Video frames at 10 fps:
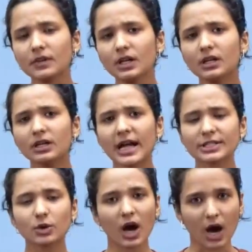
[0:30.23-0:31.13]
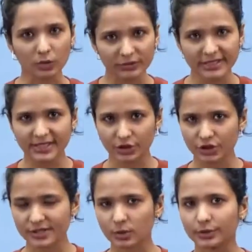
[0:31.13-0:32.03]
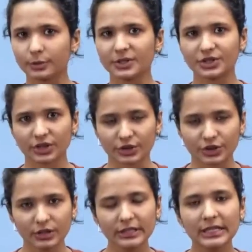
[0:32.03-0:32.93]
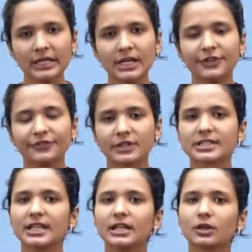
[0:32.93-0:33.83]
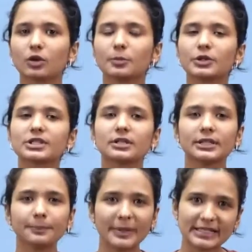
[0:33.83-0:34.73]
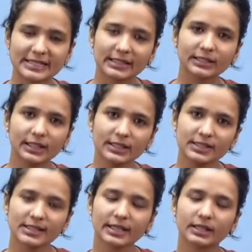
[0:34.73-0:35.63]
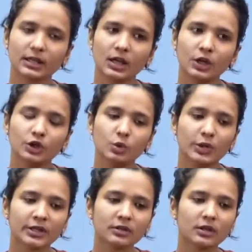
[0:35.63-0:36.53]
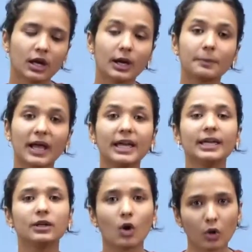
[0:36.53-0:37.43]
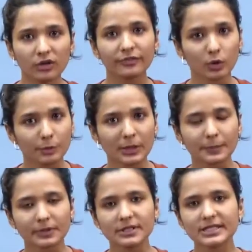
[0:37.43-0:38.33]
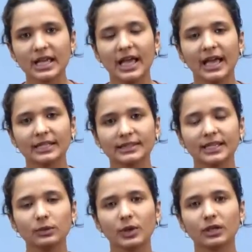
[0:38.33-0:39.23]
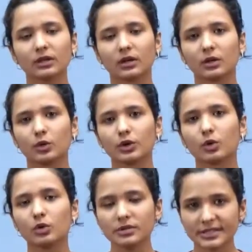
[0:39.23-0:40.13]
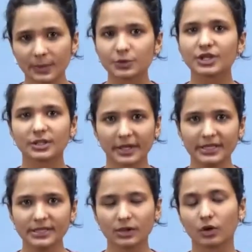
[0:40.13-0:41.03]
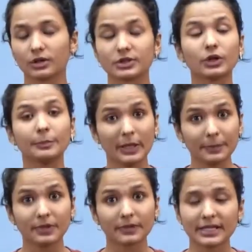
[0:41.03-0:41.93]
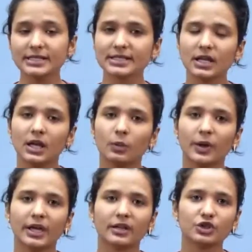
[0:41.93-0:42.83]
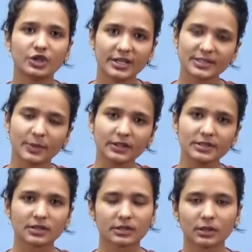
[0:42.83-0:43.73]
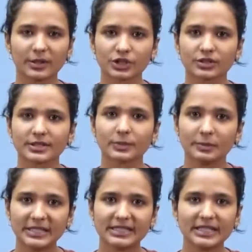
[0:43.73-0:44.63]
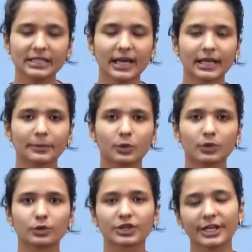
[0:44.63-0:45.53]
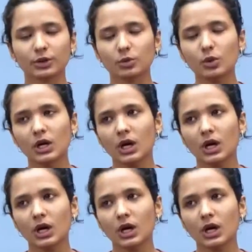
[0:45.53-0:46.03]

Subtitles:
As to how this session is going to be structured, firstly, I'll talk about certain basic things that you can apply in all 4 papers, and then we're going to go subject-wise, paper-wise, where GS1, certain questions will be seen, and I'm going to try to